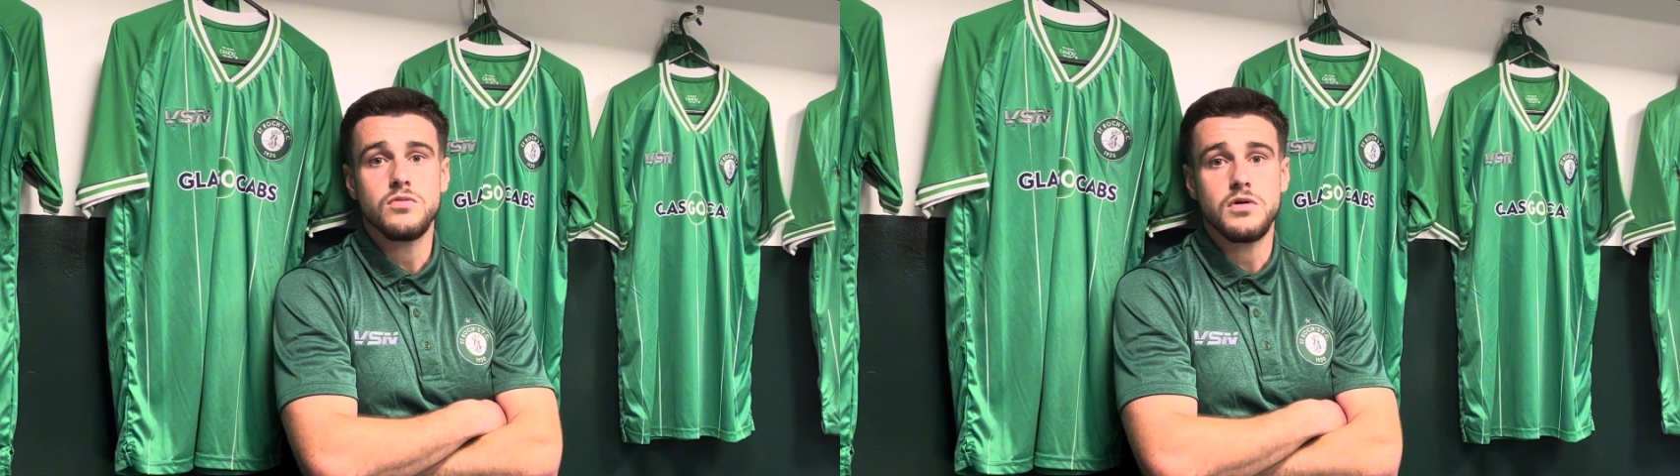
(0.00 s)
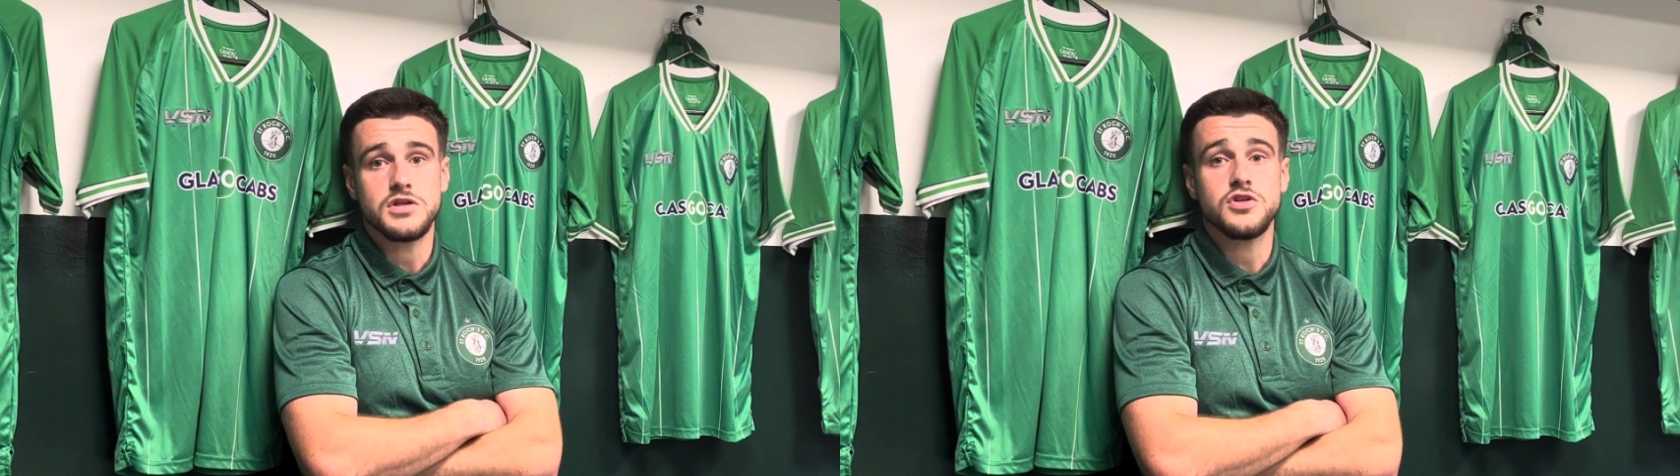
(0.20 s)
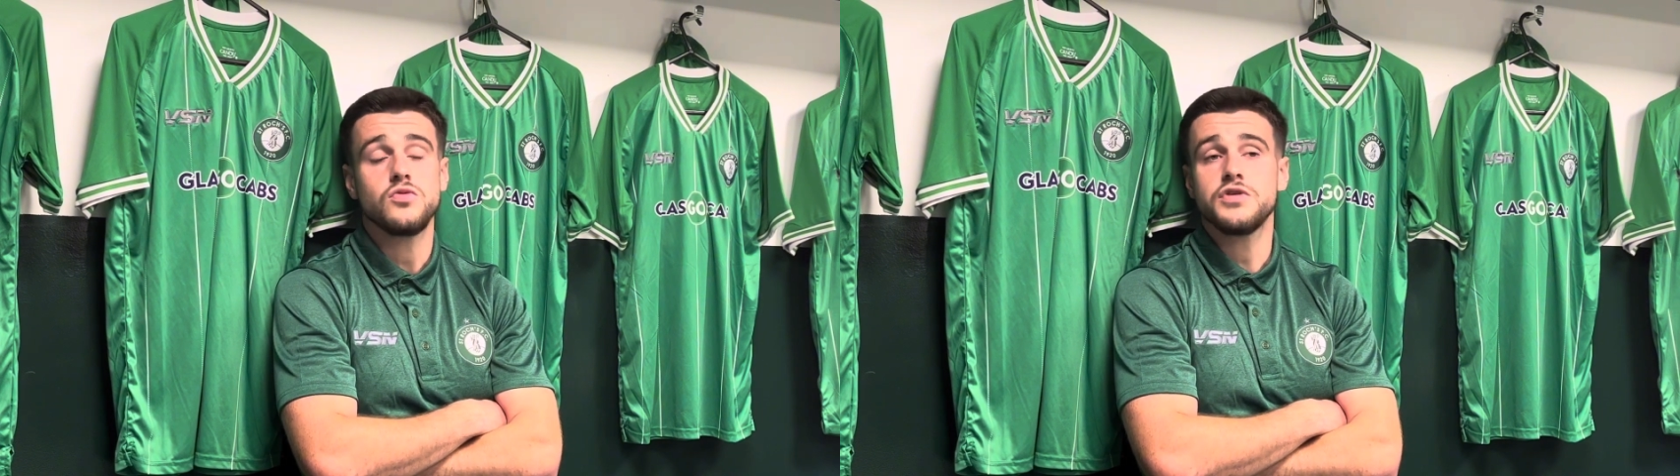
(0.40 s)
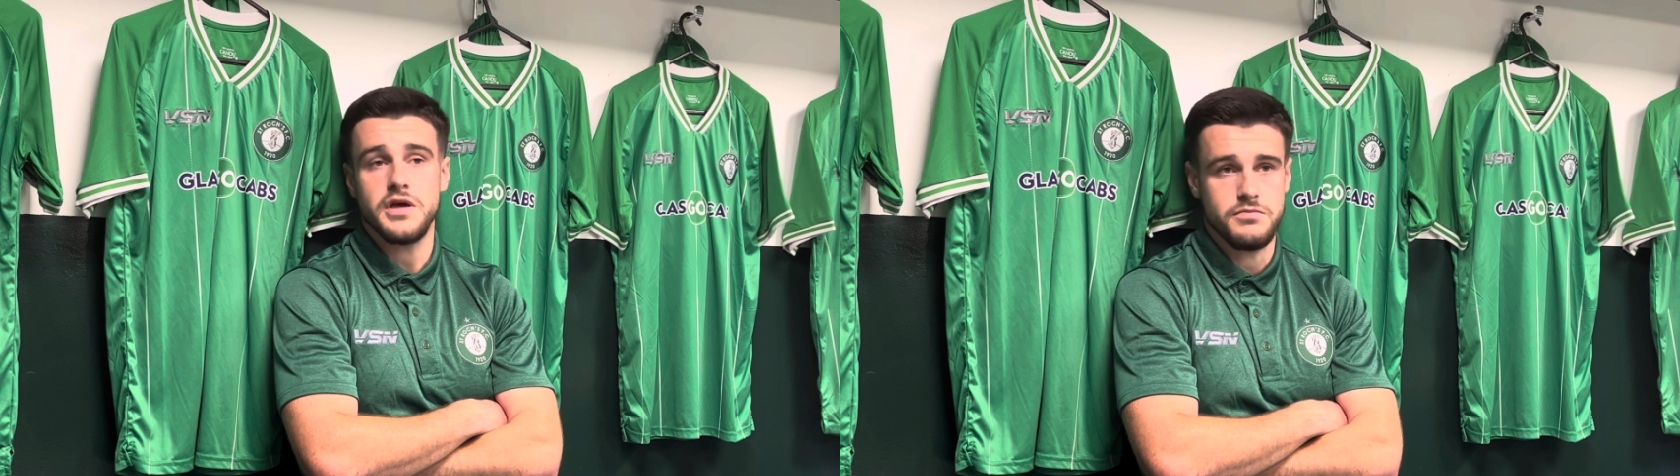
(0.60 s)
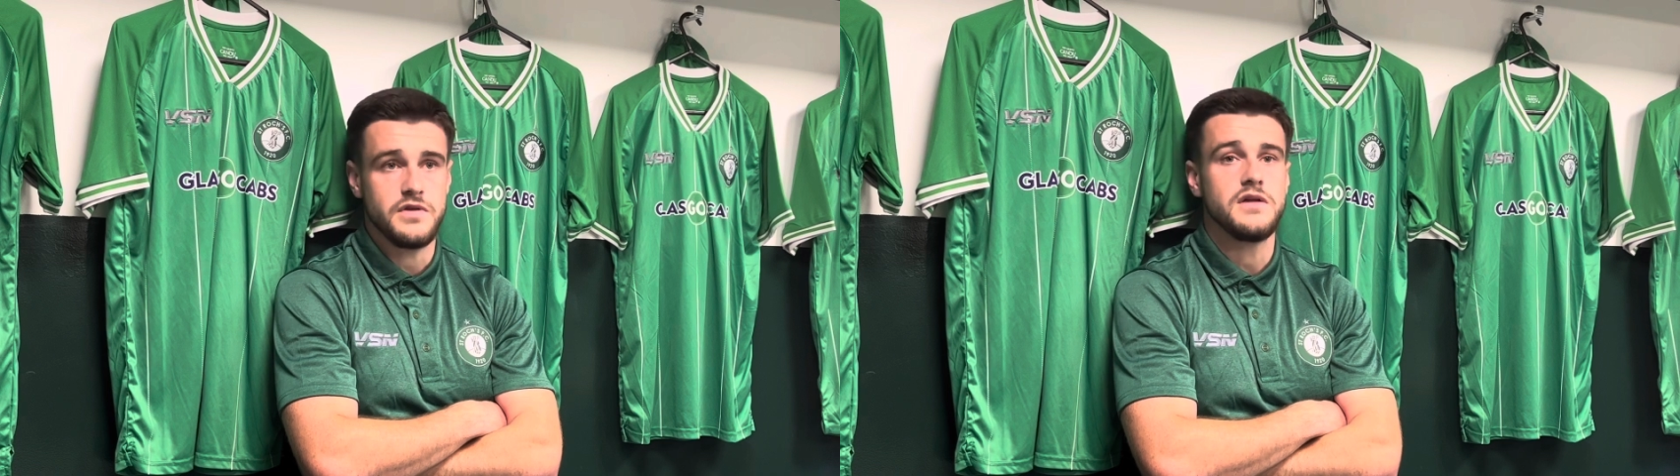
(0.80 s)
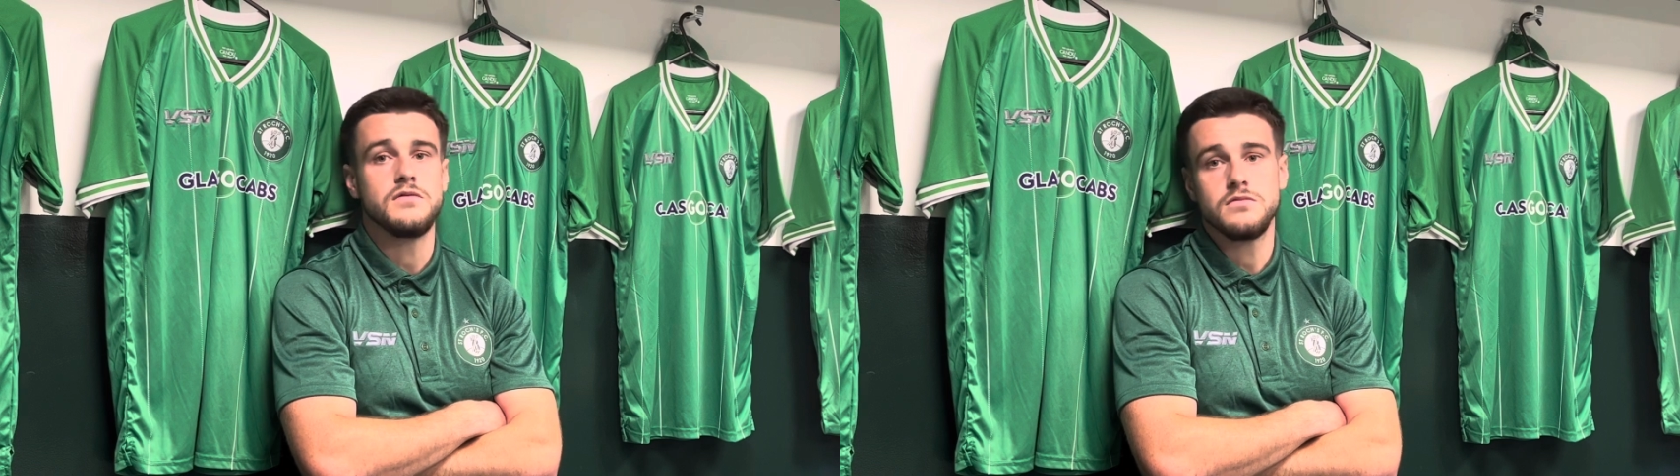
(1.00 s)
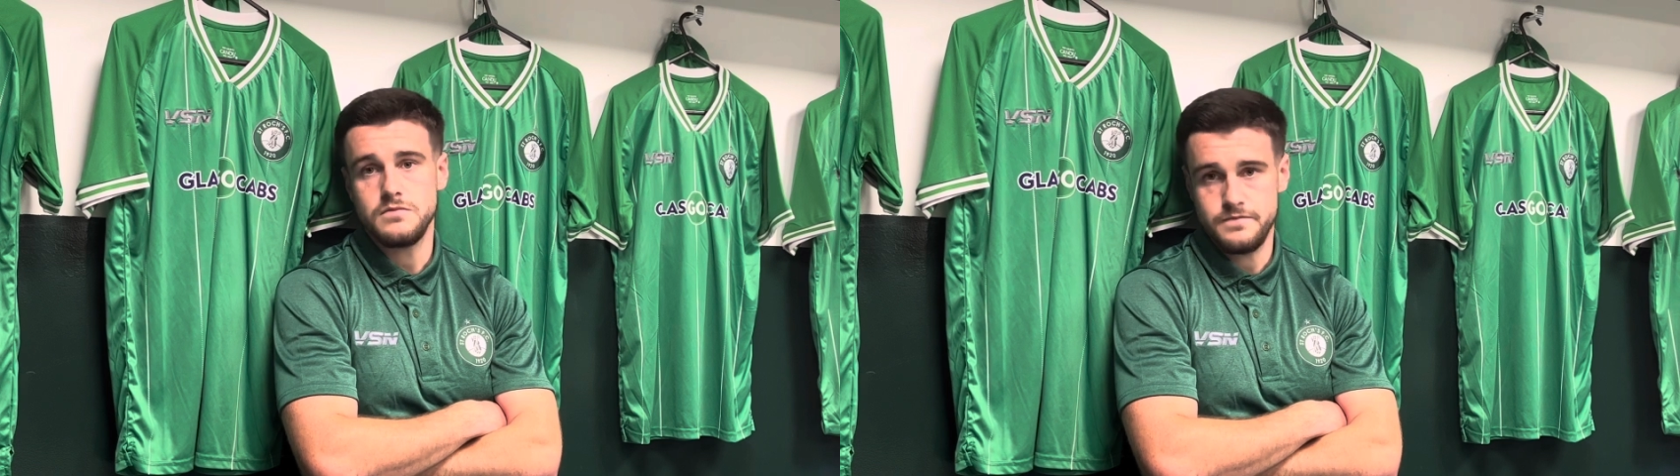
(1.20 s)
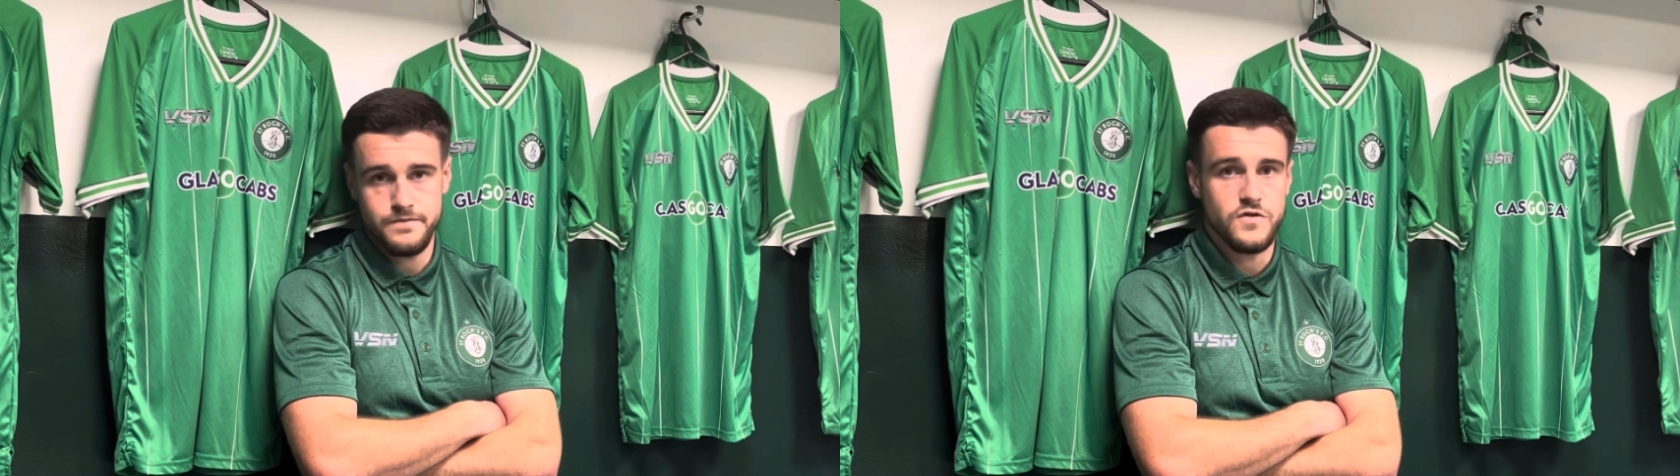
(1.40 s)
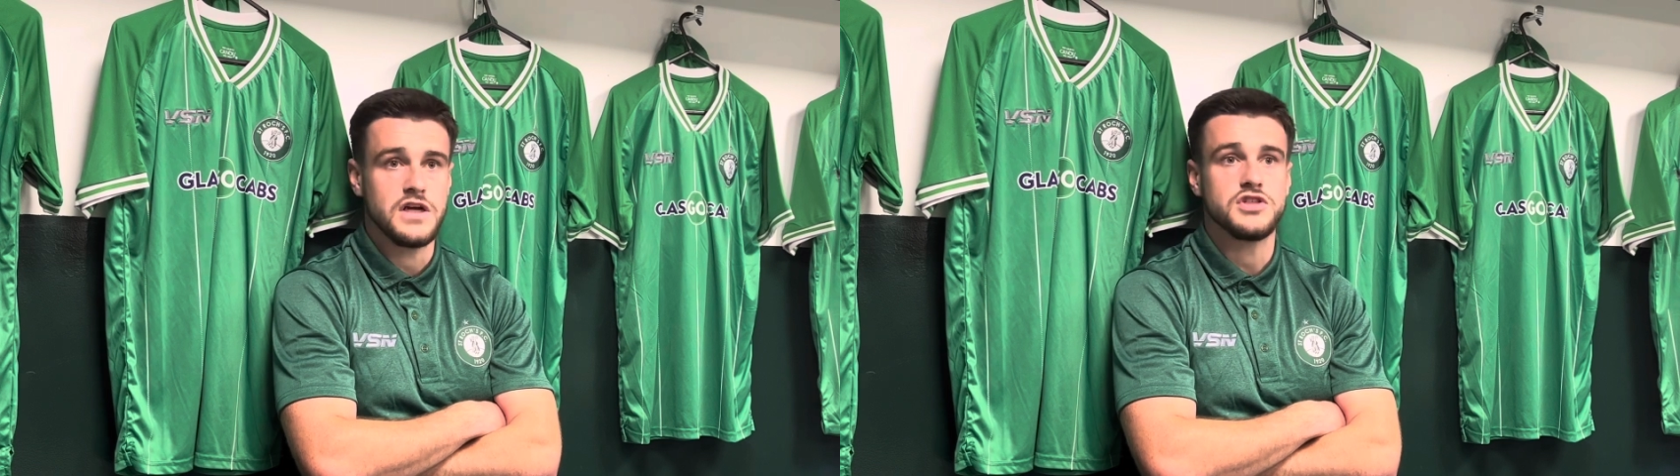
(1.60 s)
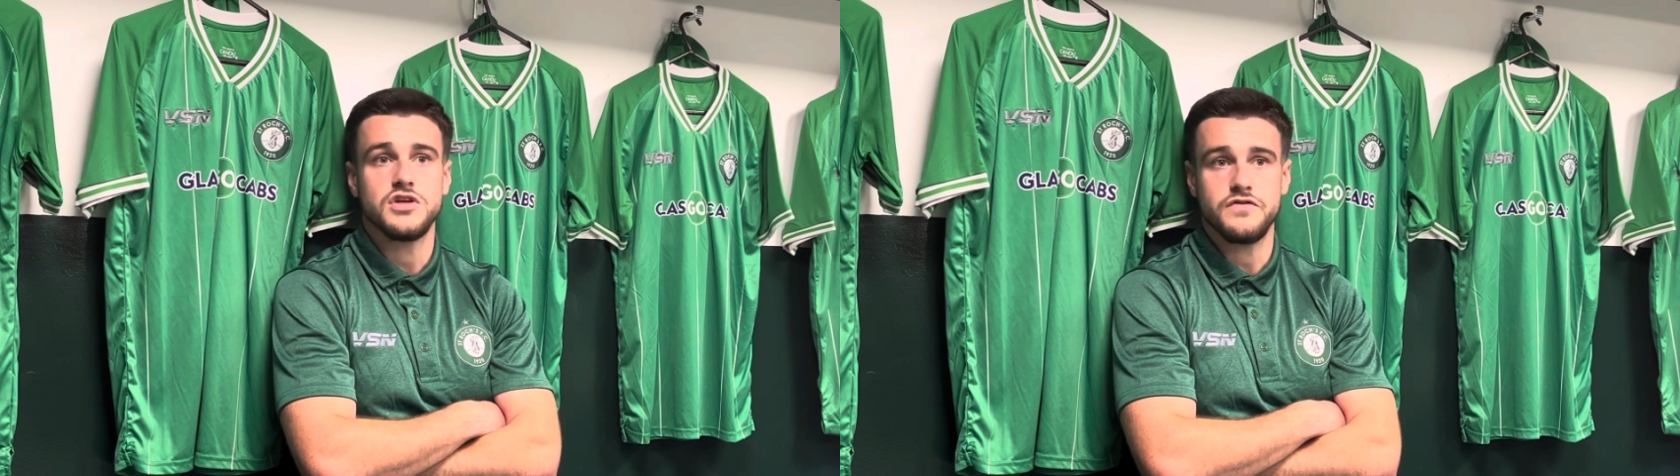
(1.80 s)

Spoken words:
I still kept doing wrong stuff,